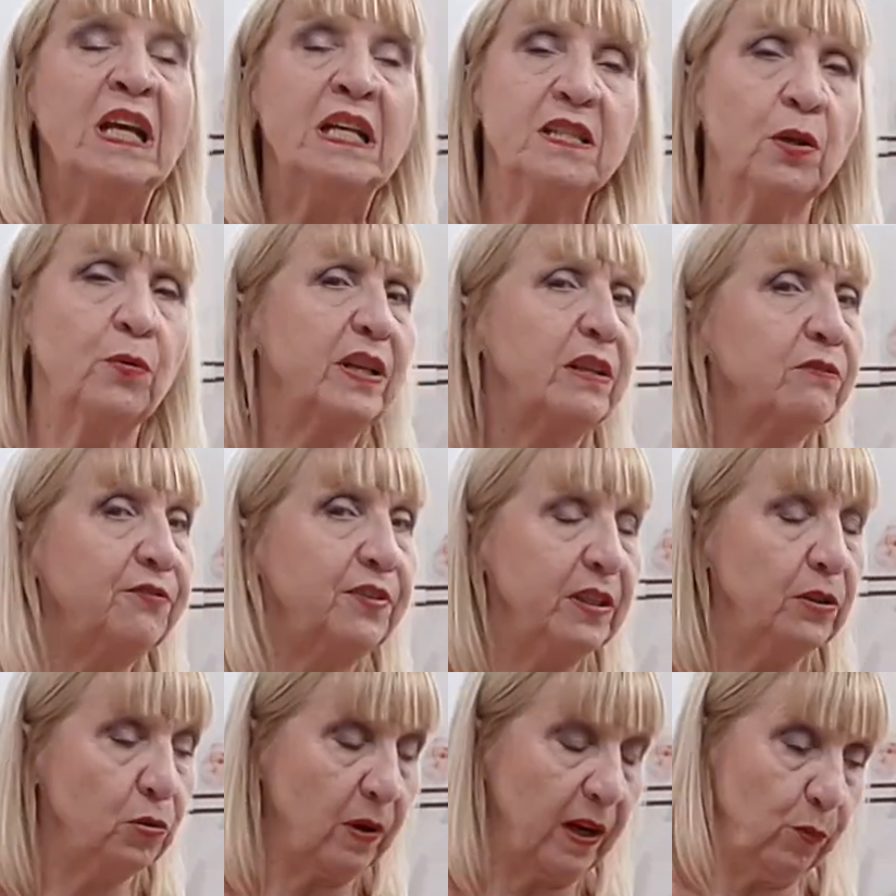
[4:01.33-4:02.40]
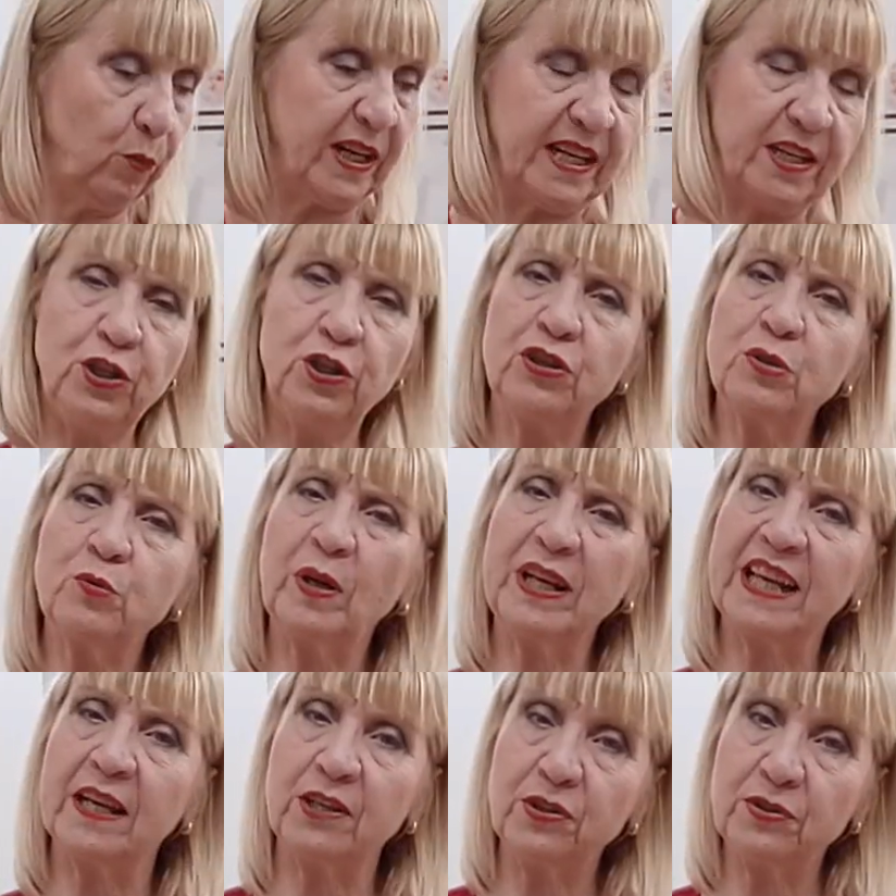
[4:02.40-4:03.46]
So it'll feel quite weird, and you just want
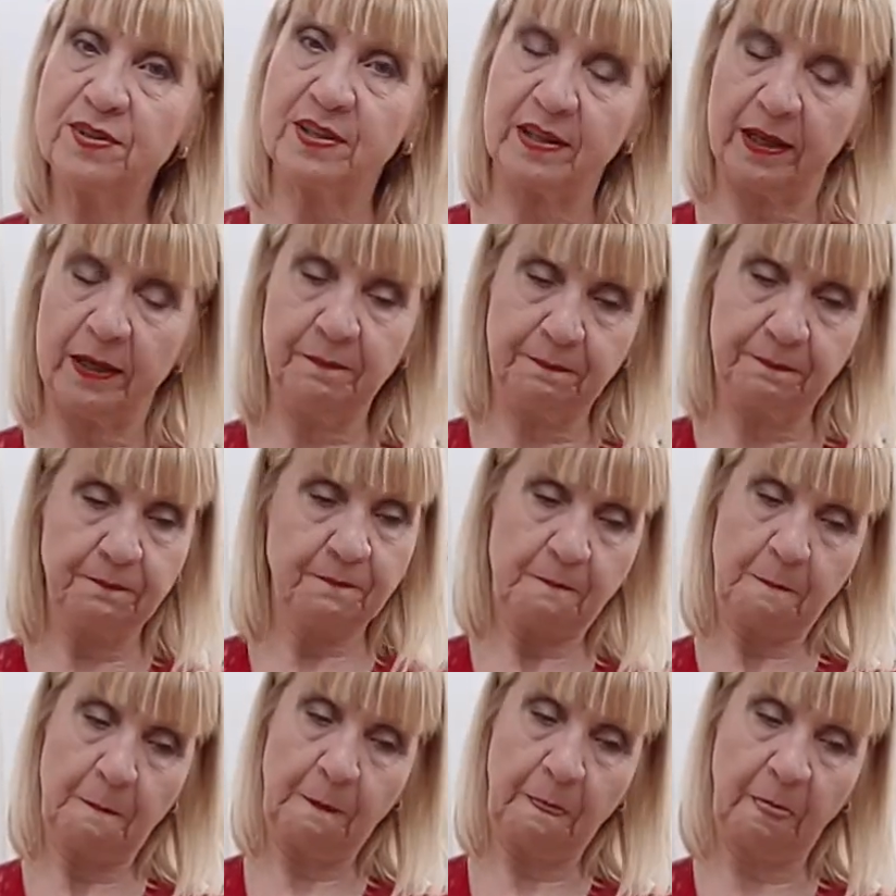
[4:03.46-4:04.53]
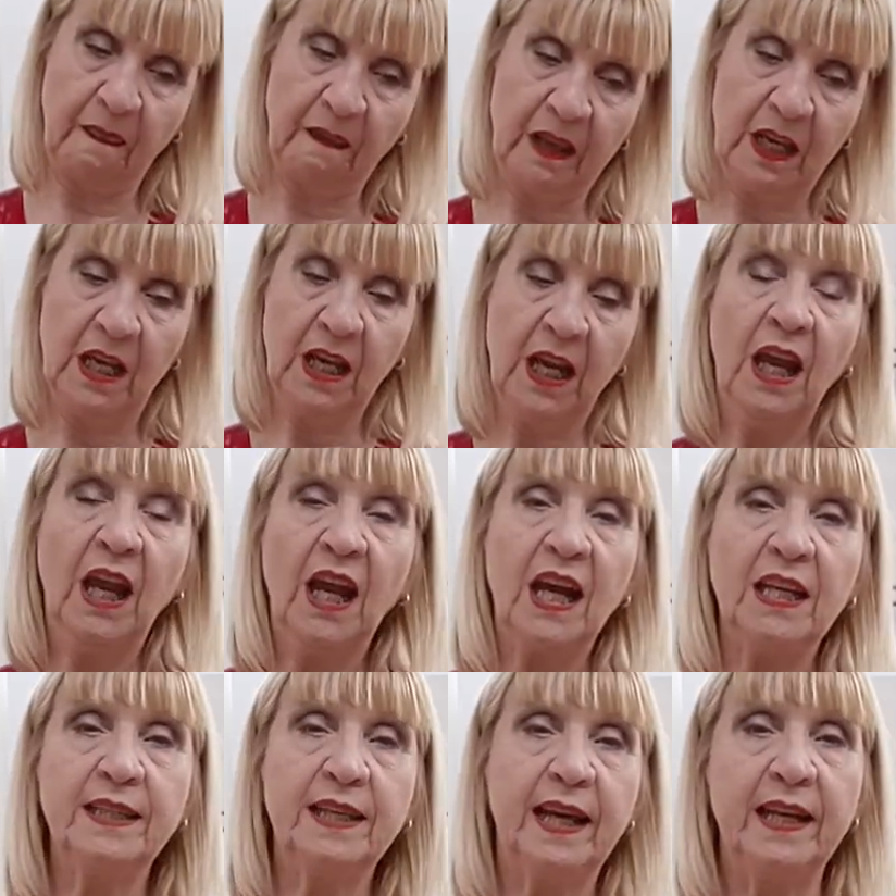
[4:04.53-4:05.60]
to get used to that.
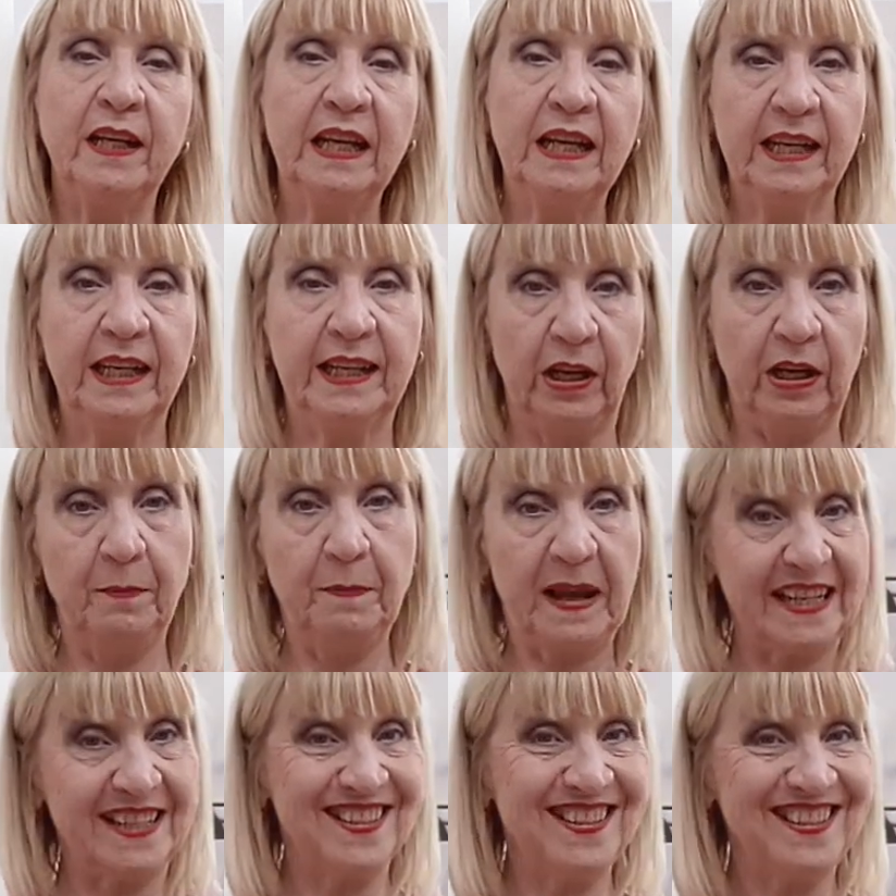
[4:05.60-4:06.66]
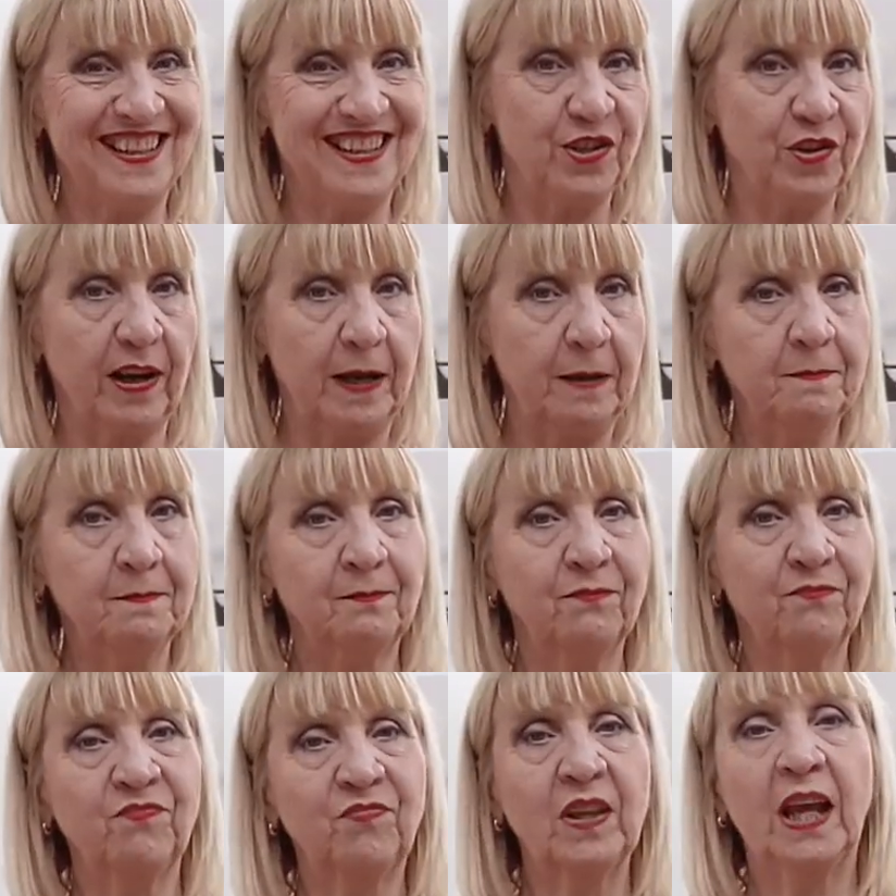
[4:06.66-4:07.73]
And then get it back to the center again,
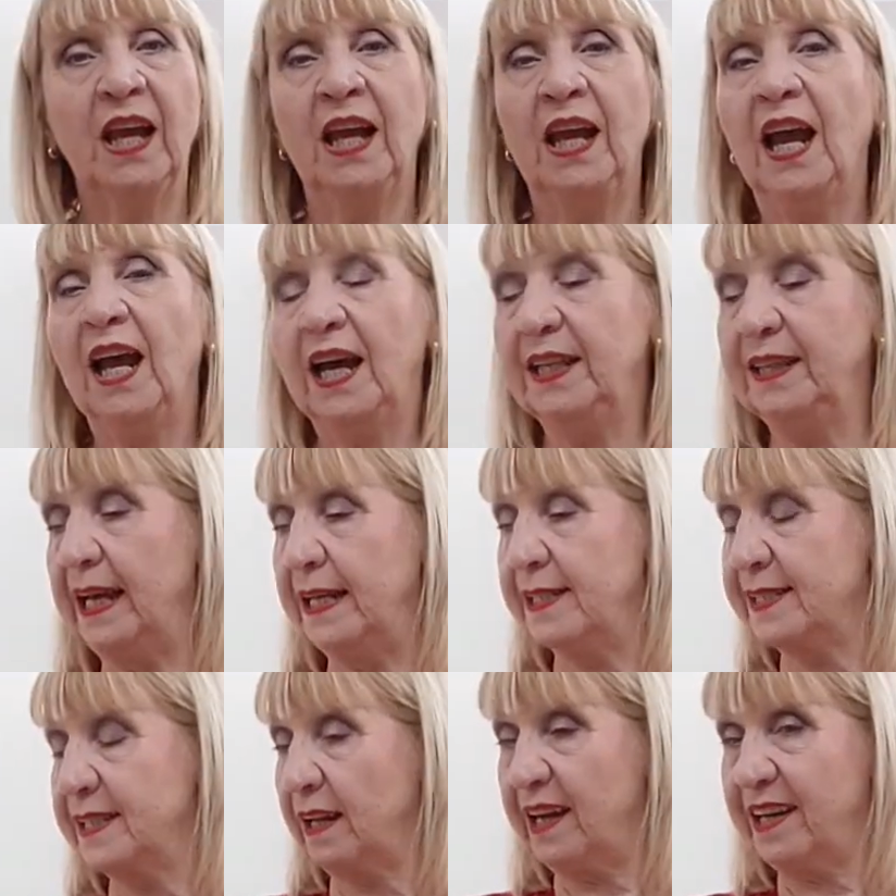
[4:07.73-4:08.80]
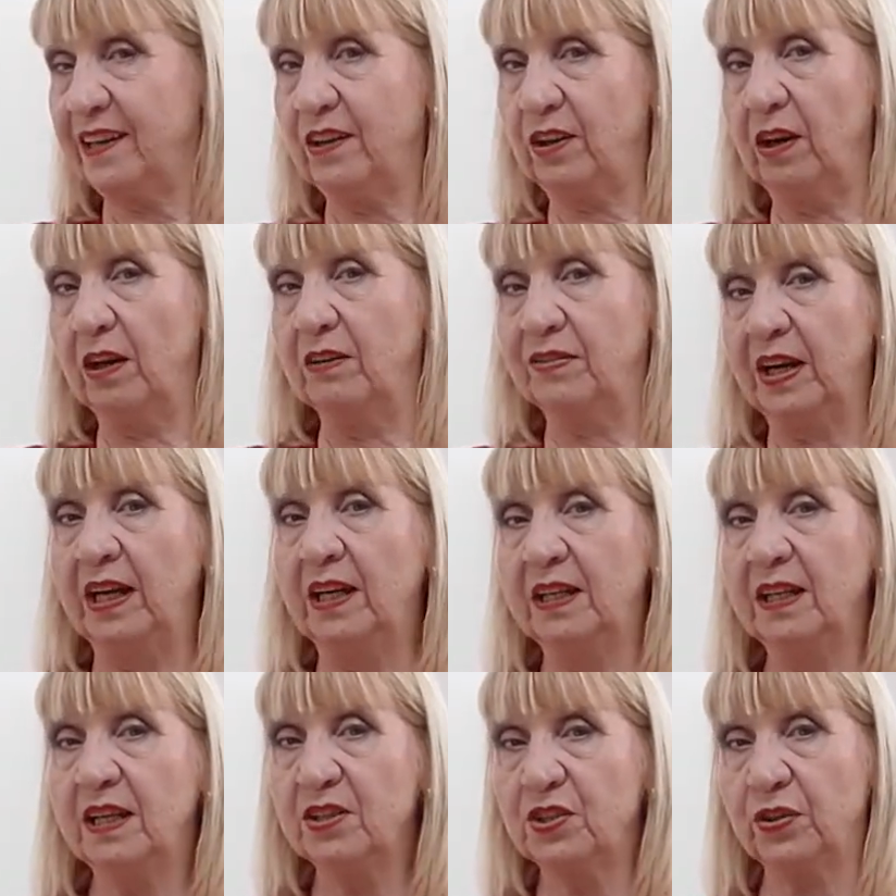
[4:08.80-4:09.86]
and then slide it over
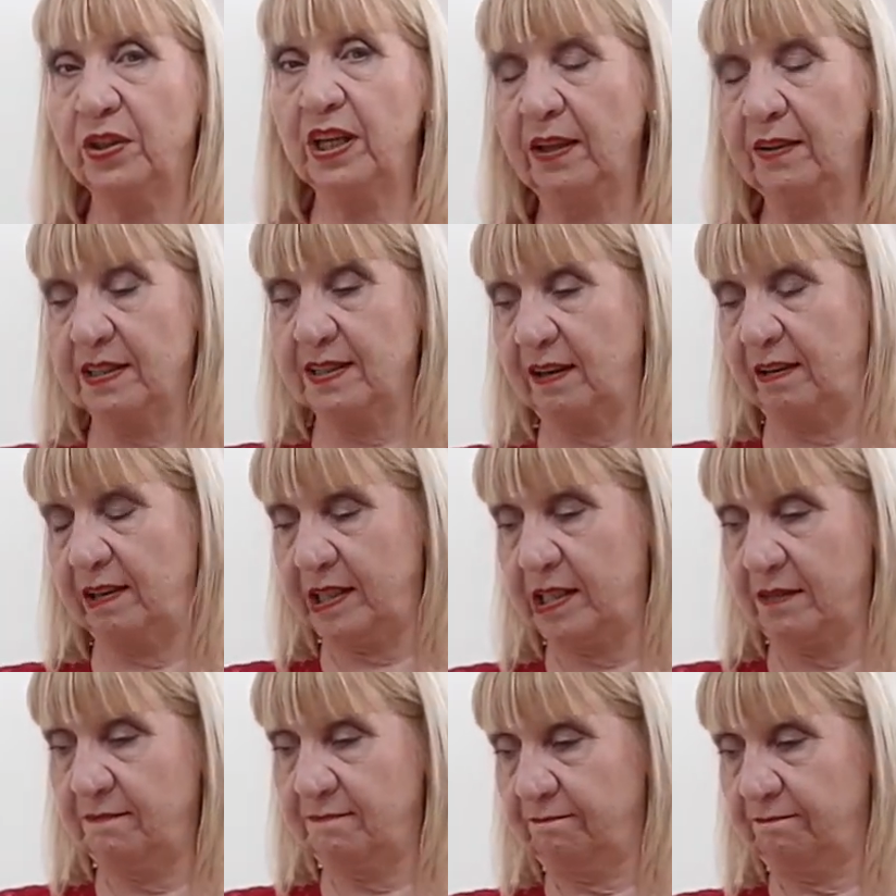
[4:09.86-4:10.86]
to the other side.